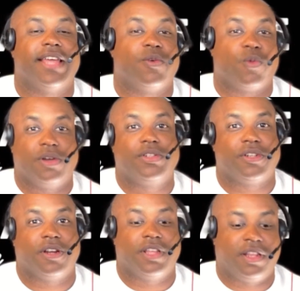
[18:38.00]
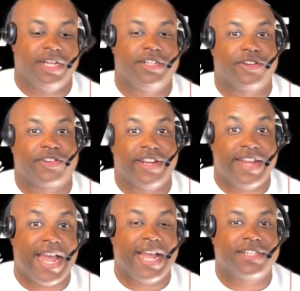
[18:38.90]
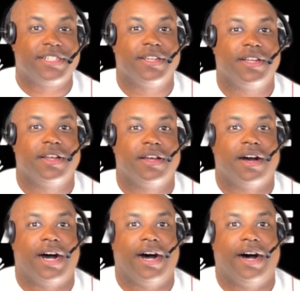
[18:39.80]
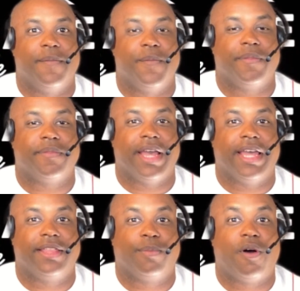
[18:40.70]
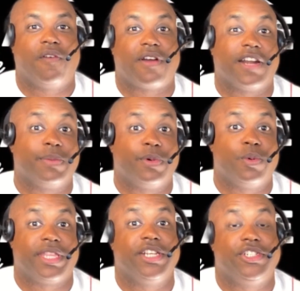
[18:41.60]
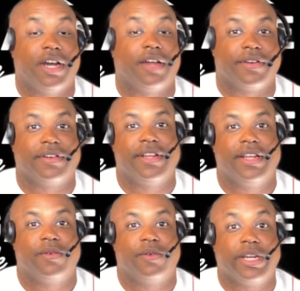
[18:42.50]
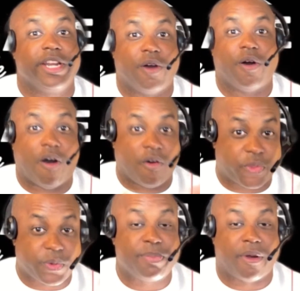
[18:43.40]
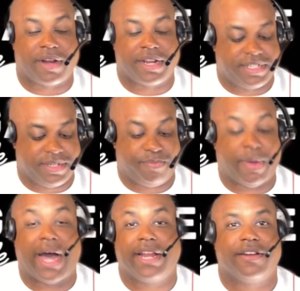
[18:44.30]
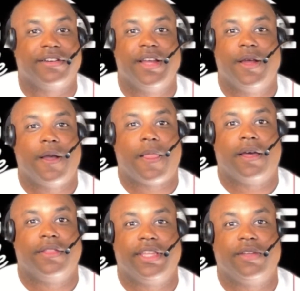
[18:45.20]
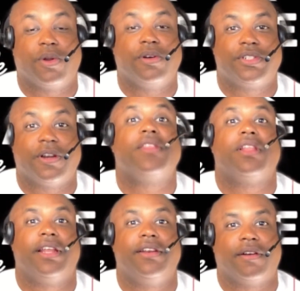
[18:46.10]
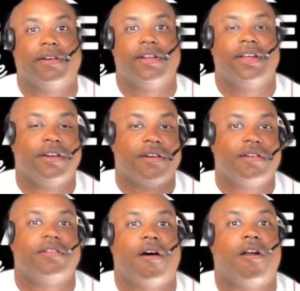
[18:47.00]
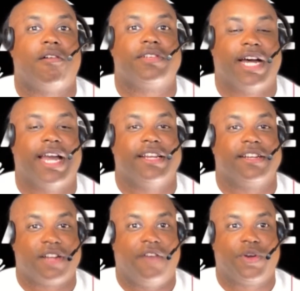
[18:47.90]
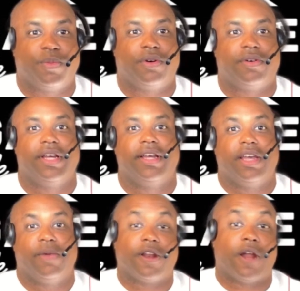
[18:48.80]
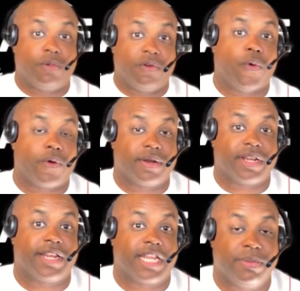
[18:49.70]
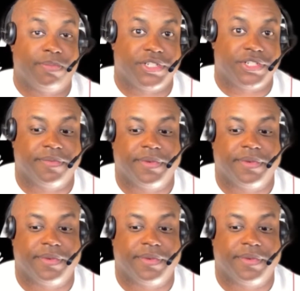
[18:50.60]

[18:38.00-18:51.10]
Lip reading: realtor and the lender connect, um, and they're both comfortable with each other. Well, all three parties, the buyer, the realtor, and the lender, are all tight and comfortable. We get on move forward and keep it pushing.